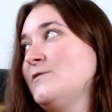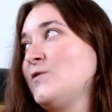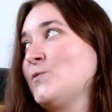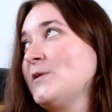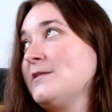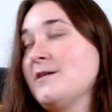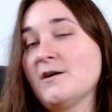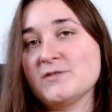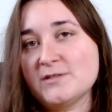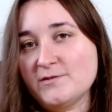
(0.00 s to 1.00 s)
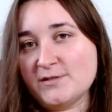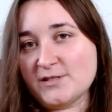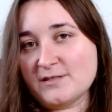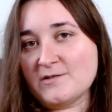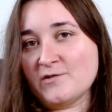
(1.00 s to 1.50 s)
filming in the afternoon
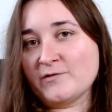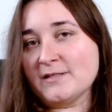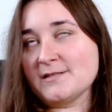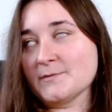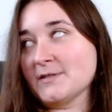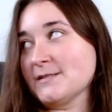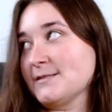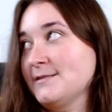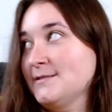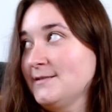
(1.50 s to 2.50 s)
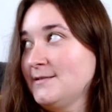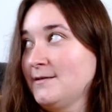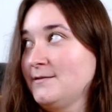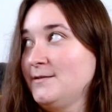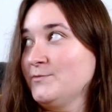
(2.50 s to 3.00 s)
is just not really something that's easily
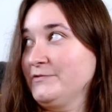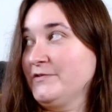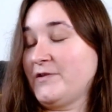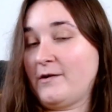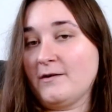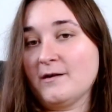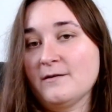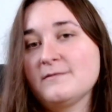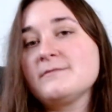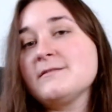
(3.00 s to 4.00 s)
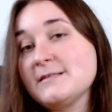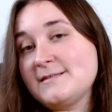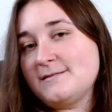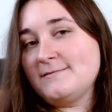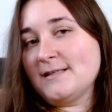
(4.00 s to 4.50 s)
done anymore. So
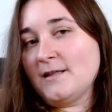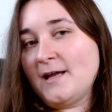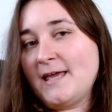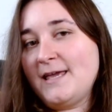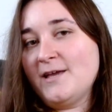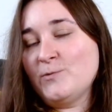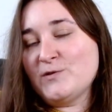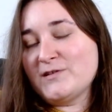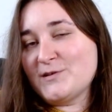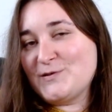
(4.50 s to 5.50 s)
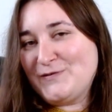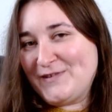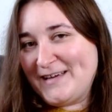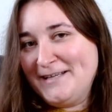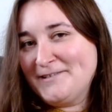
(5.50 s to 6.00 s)
the light here will start to
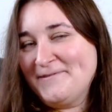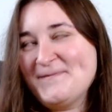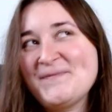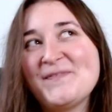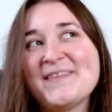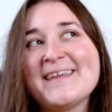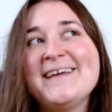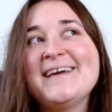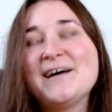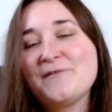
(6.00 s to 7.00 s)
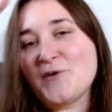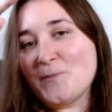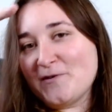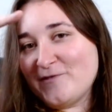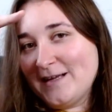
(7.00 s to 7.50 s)
fade. I've
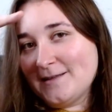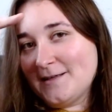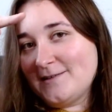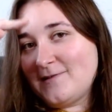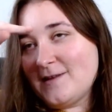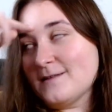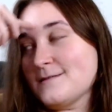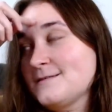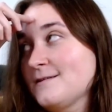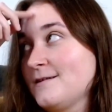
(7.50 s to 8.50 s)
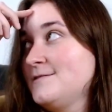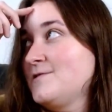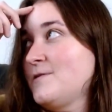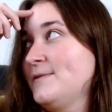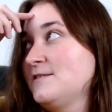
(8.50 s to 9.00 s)
got my ring light on the other side,
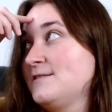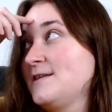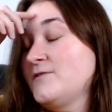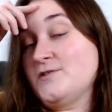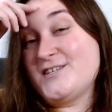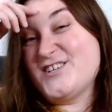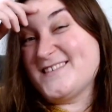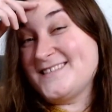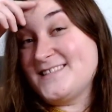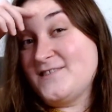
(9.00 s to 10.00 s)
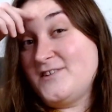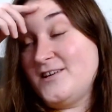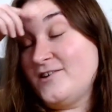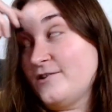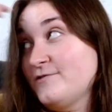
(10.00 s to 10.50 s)
so I might just have to adjust as the
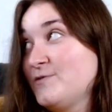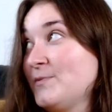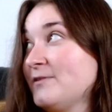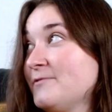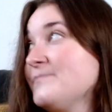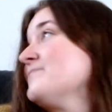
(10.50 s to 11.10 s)
video goes. But